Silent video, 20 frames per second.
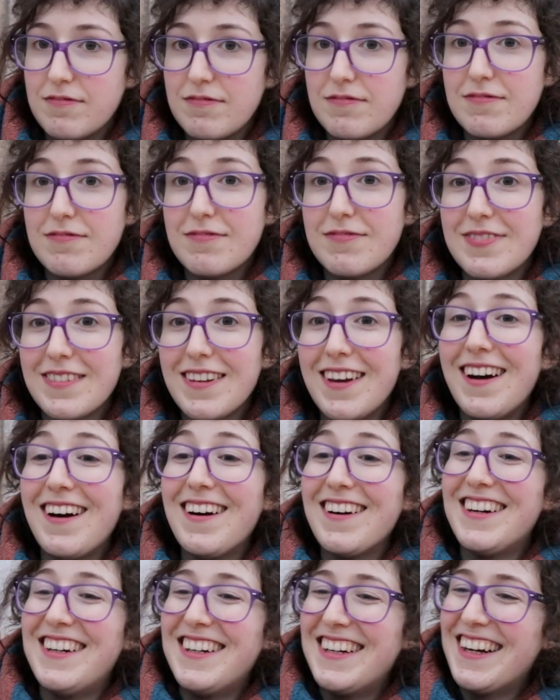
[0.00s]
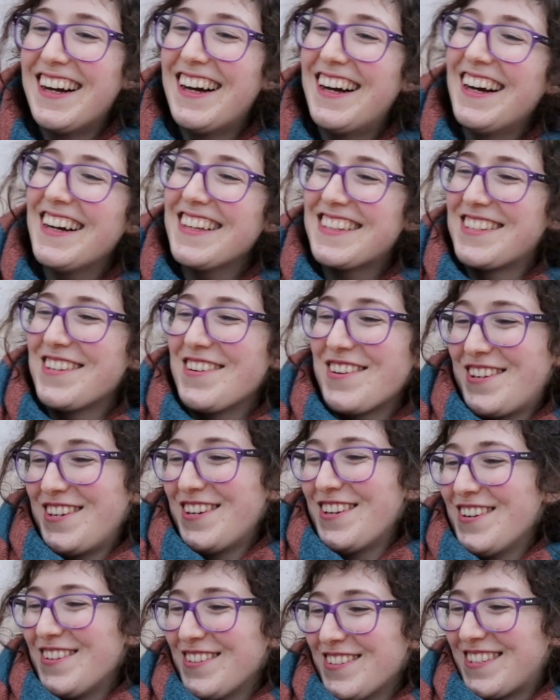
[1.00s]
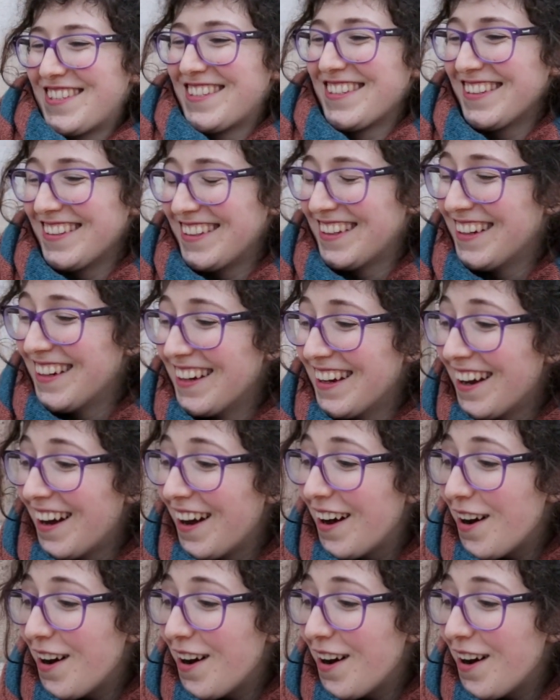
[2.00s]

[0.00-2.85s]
This oh, card. So cute. Thank